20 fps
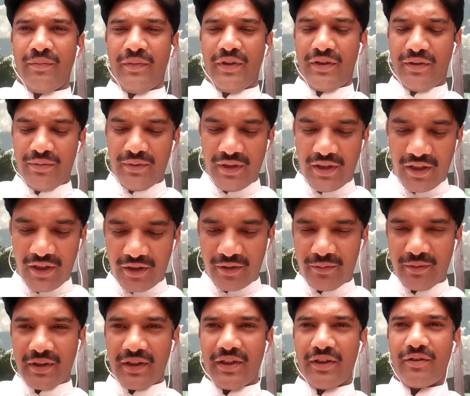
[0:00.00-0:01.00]

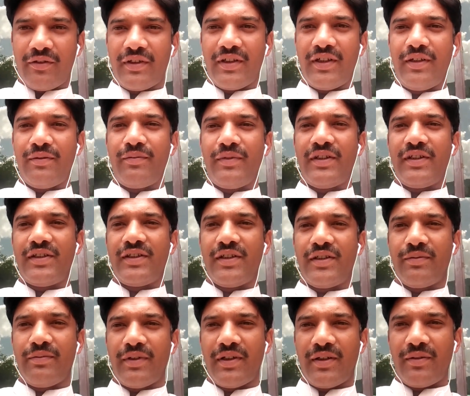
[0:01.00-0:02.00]
Bismillahirrahmanirrahim. This
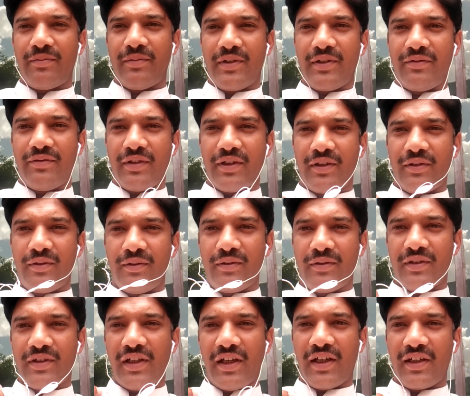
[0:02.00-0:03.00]
is Muhammad Farooq,
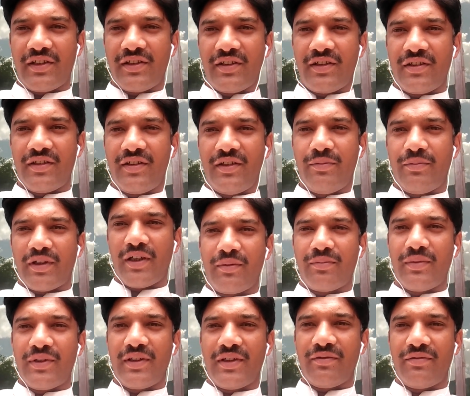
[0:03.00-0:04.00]
Lecturer,
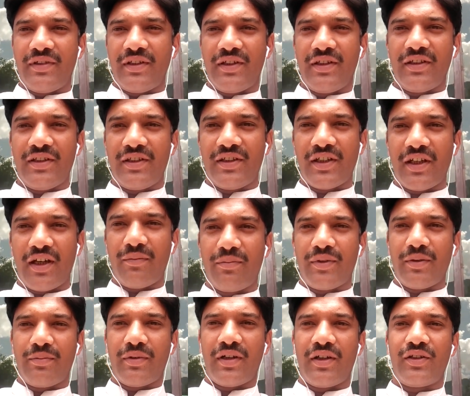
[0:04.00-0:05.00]
Department of English,
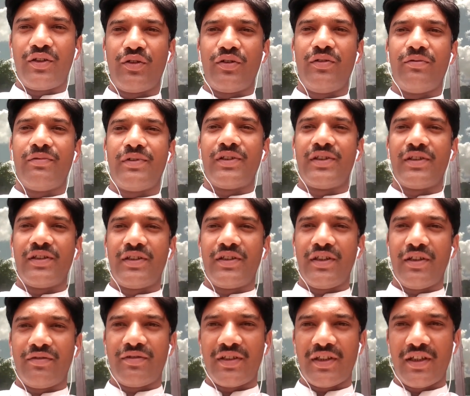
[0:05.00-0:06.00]
Aptabad,
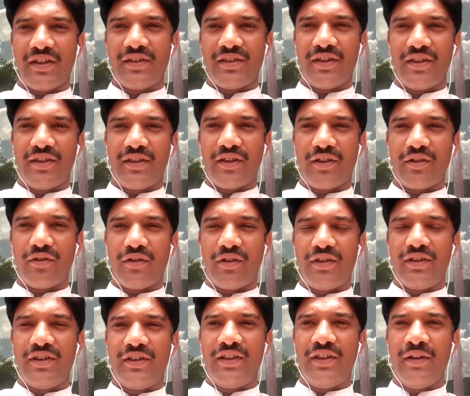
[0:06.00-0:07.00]
University of Science and
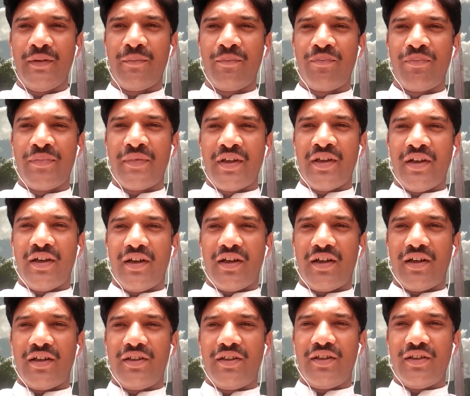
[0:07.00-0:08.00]
Technology.
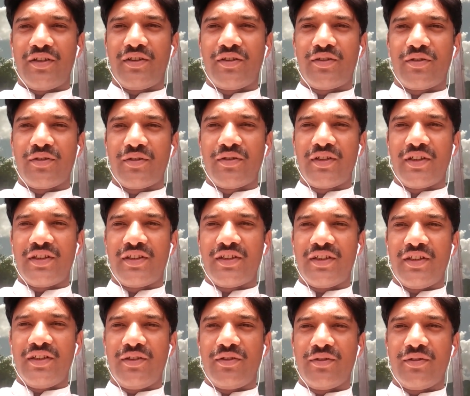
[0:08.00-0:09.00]
Dear students,
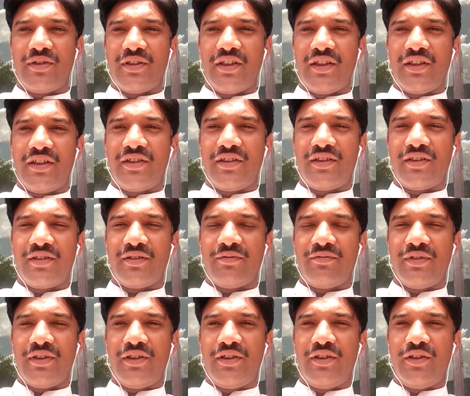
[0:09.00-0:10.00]
in today's
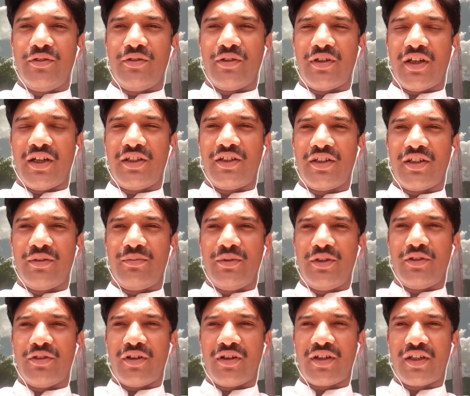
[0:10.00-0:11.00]
video, I shall
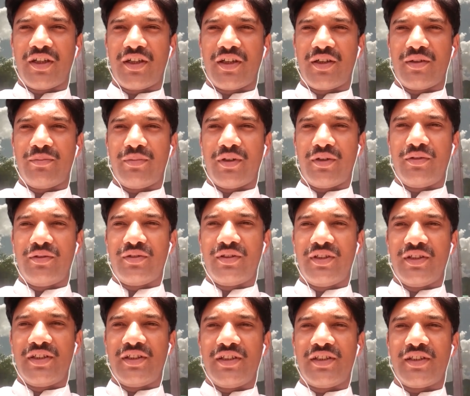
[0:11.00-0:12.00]
be talking about
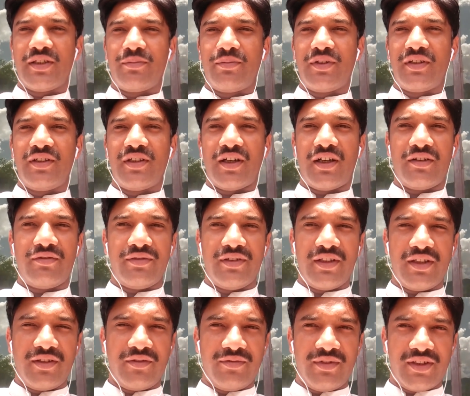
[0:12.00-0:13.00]
the discipline of
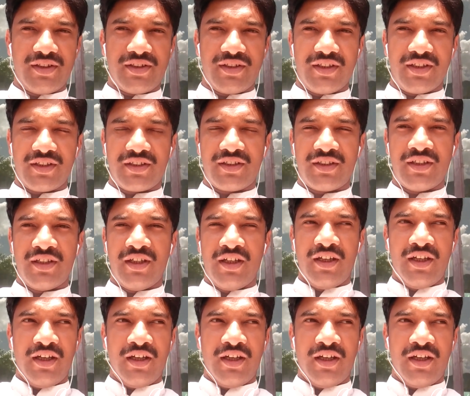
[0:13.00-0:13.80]
linguistics.